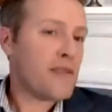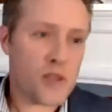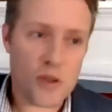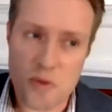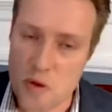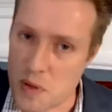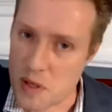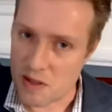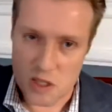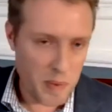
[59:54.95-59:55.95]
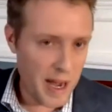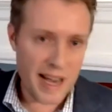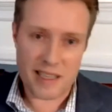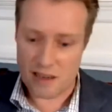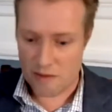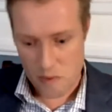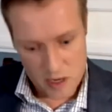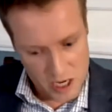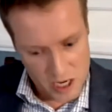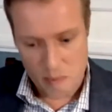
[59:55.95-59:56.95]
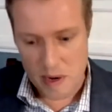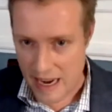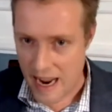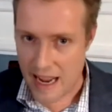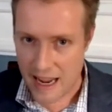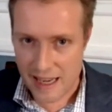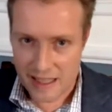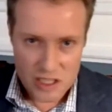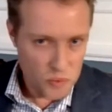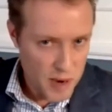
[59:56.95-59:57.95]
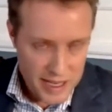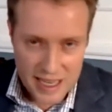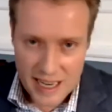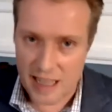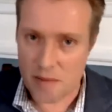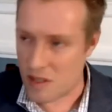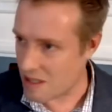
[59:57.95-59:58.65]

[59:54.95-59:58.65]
troops and spies everywhere keeping an eye on these red columns?